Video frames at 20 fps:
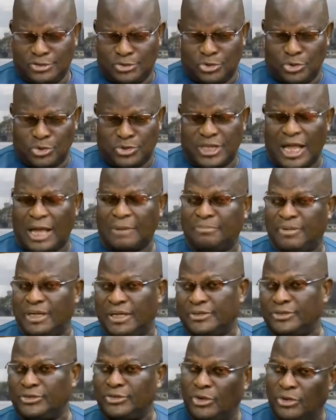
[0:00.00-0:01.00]
to tap
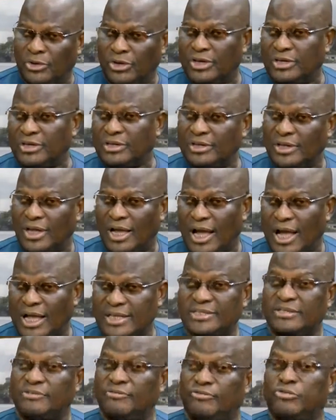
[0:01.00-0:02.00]
them young,
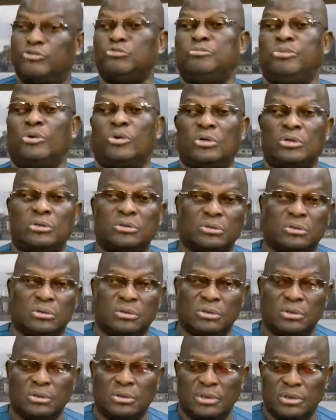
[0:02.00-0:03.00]
as in football,
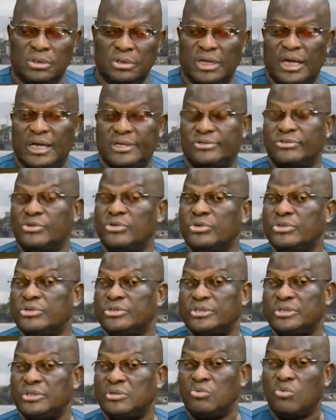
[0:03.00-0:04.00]
there is no
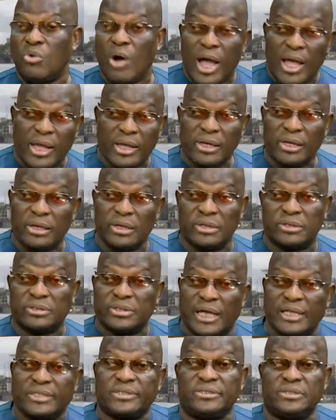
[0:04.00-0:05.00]
reason why a
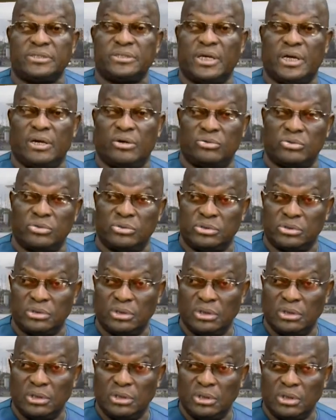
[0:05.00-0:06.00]
30-year-old,
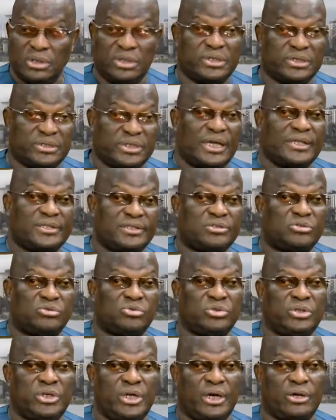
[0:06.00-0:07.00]
a
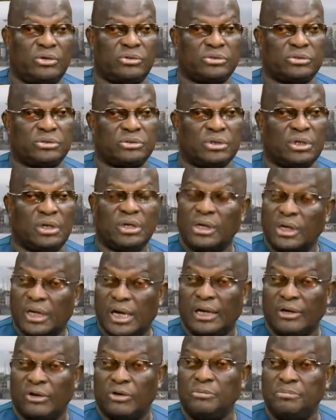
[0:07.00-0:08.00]
32-year-old
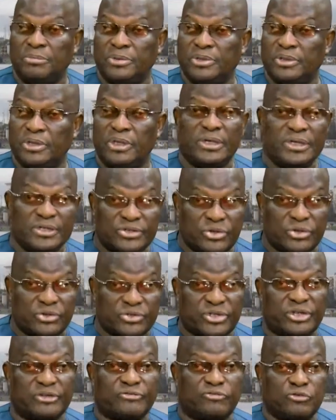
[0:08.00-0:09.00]
cannot be a
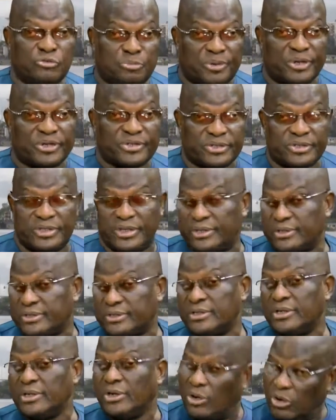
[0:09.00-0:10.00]
successful president
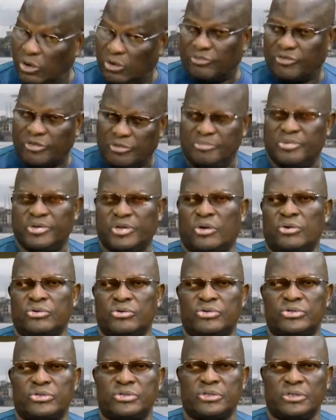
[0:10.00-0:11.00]
of a big
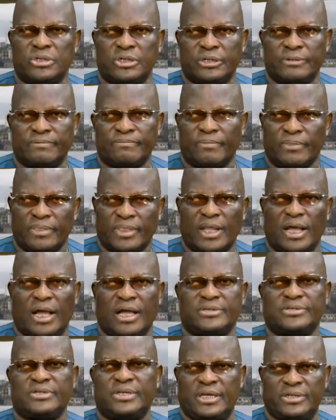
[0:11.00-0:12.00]
country as
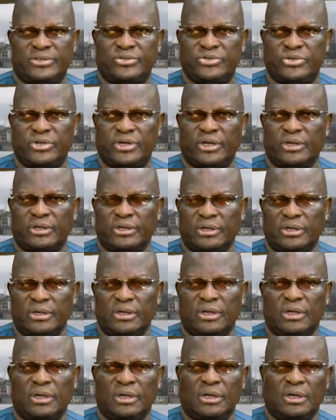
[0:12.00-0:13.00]
Nigeria.
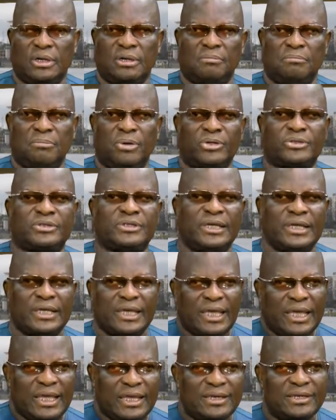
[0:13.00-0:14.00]
But
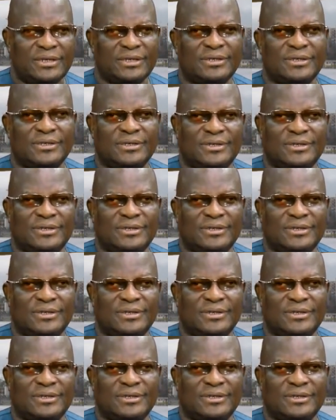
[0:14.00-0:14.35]
again,